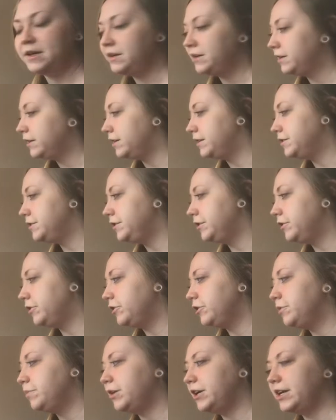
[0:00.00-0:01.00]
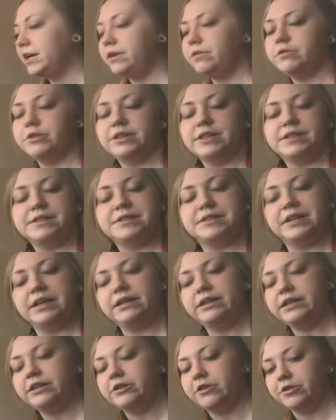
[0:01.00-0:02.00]
because you know, you might have one that's
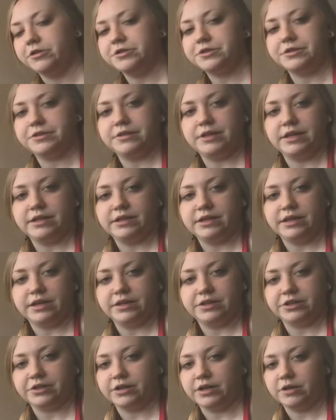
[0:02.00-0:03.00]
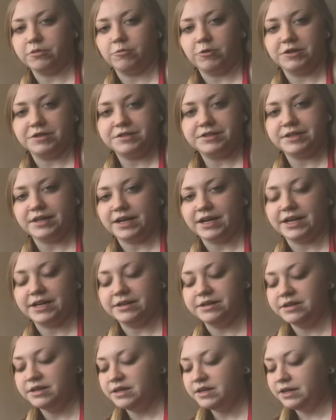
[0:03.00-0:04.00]
slightly closer than the other on one
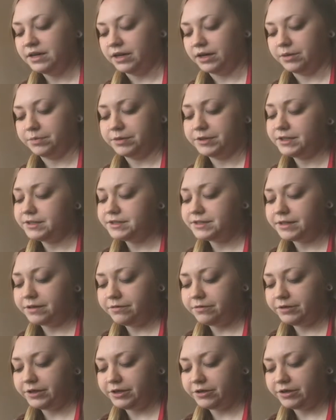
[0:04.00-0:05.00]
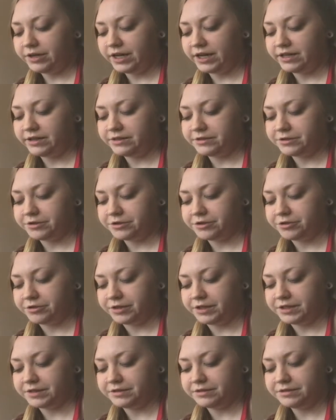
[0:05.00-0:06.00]
side, but that's definitely okay. These are
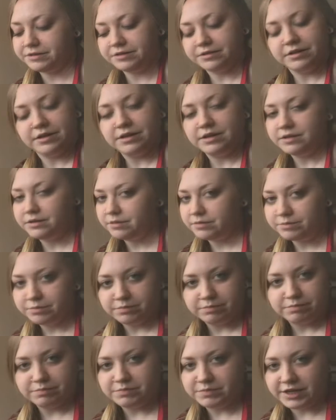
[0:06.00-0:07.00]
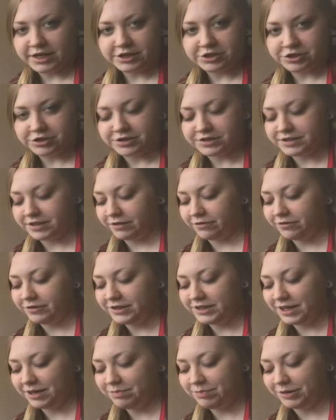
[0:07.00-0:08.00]
trees. Nature is
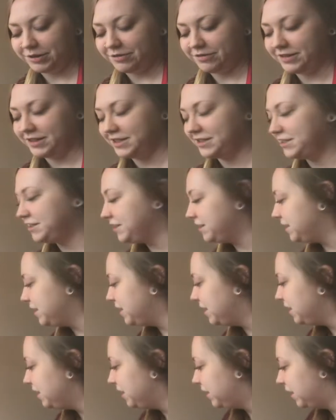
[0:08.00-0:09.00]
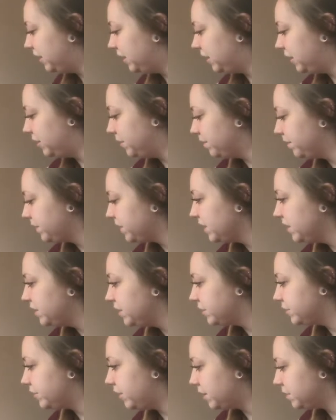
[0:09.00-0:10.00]
definitely not perfect.
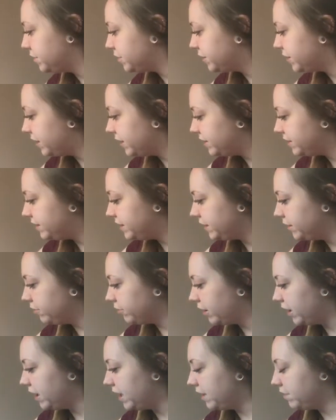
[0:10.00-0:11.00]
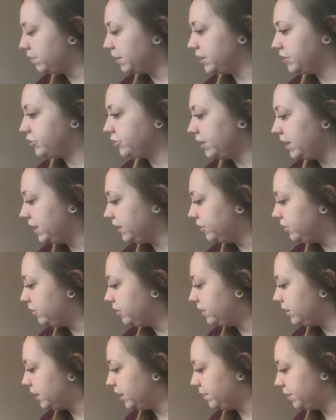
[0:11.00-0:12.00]
So I'm just going to see where I had my
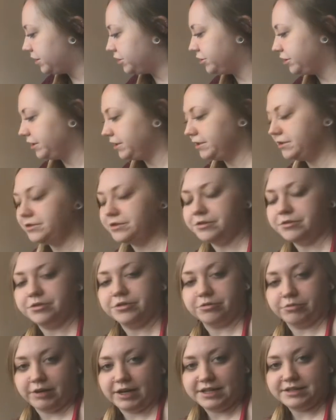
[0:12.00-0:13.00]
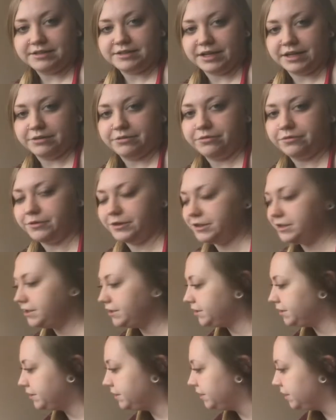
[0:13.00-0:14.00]
triangle, and I'm actually going to do the right side
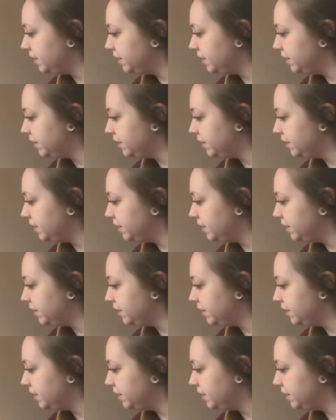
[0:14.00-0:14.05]
first.